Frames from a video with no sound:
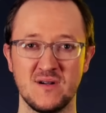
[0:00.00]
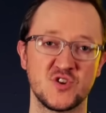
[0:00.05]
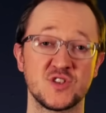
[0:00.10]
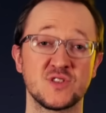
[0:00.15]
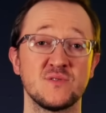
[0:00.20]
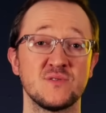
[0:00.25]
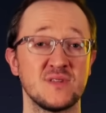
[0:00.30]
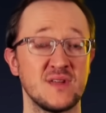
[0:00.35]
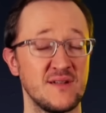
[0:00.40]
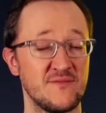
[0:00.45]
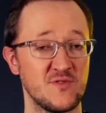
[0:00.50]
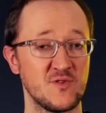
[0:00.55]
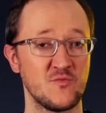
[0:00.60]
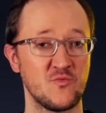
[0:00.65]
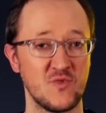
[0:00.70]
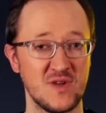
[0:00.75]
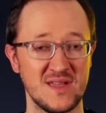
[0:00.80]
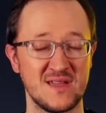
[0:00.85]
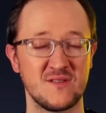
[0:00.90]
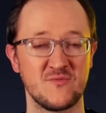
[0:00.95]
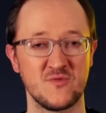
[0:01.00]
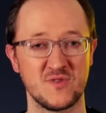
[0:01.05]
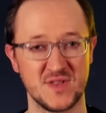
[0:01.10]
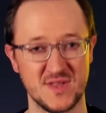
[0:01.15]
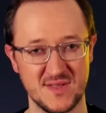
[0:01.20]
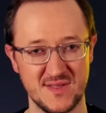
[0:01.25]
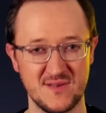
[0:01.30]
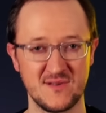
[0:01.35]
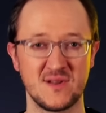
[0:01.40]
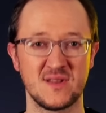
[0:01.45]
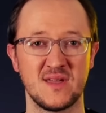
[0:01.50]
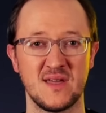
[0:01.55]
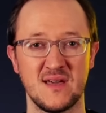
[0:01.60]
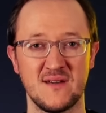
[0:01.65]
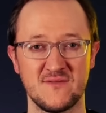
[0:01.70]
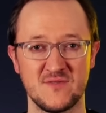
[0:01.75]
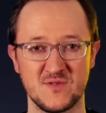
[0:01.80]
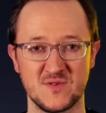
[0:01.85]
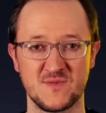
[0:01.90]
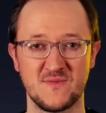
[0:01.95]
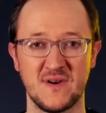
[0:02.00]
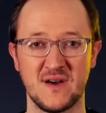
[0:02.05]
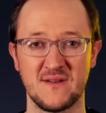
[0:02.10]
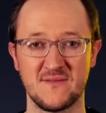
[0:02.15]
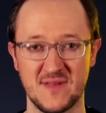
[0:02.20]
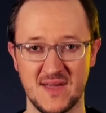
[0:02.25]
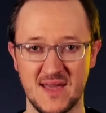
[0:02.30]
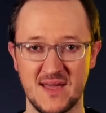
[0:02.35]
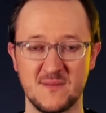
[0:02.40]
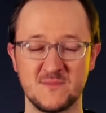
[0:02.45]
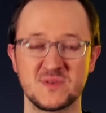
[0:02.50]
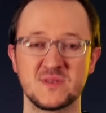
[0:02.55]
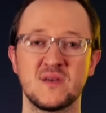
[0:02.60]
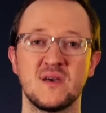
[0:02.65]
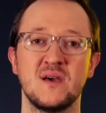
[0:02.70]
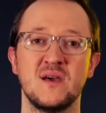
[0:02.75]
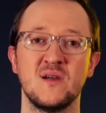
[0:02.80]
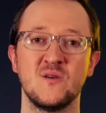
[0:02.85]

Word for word: Just know that every week, we're still going to have those 5 games.